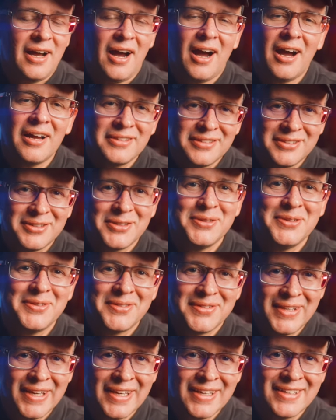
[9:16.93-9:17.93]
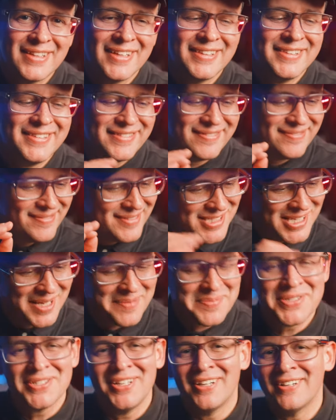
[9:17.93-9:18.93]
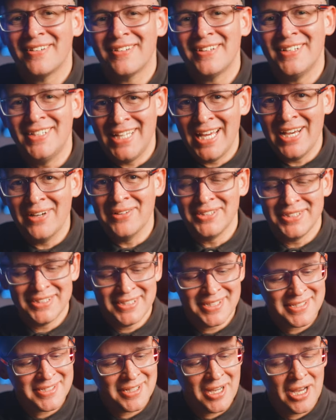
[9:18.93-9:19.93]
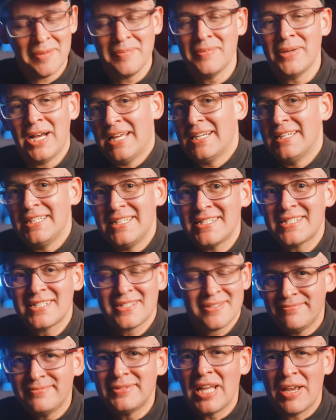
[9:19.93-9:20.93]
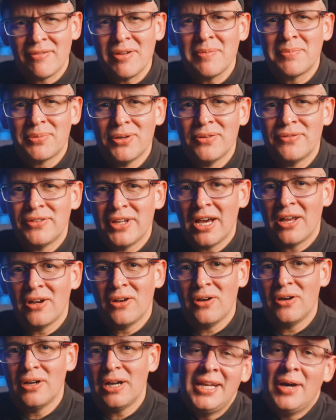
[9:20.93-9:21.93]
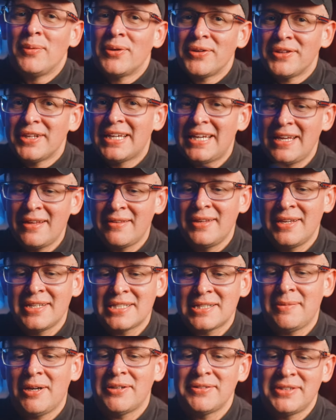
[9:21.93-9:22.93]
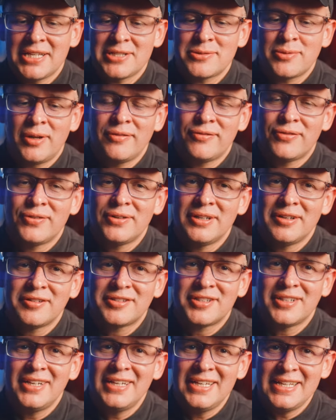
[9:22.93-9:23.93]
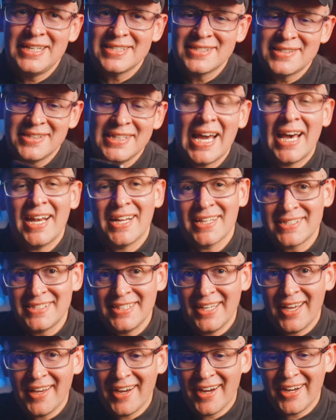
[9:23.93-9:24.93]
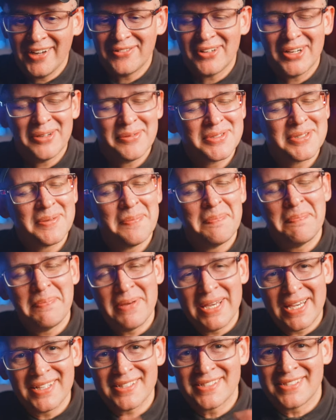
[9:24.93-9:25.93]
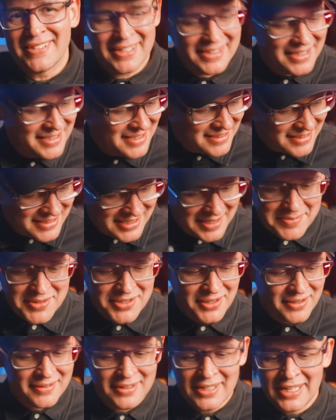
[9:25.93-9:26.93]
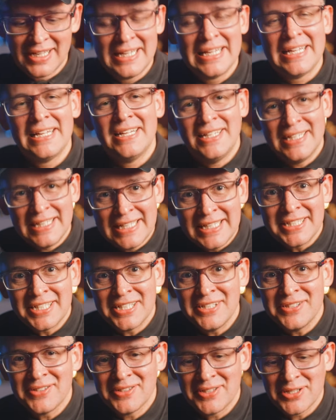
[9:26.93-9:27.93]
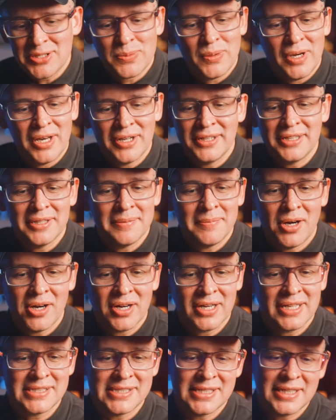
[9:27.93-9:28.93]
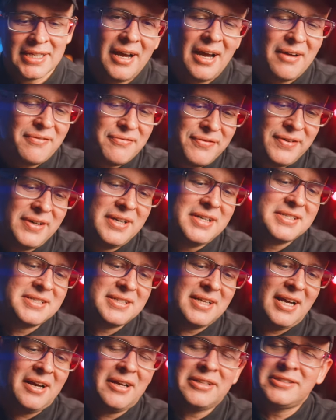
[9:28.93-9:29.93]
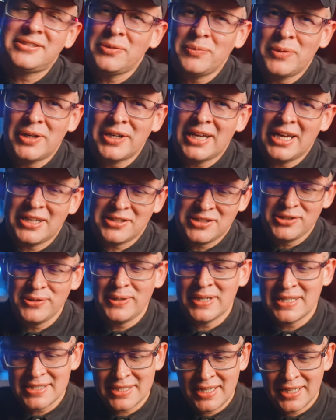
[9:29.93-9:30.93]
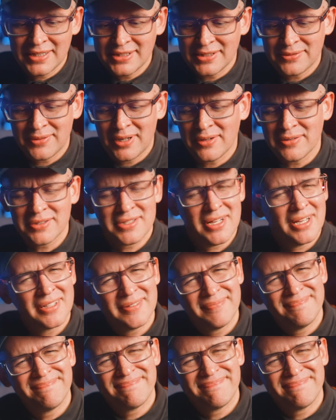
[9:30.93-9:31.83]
I do think that Samsung nailed it this time. At least they've improved it a lot. Now, one of the key things about the S24 Ultra is Galaxy AI, right? It was the biggest thing that Samsung leaned into this one in the marketing. At first, I didn't want to get too excited, but I was like,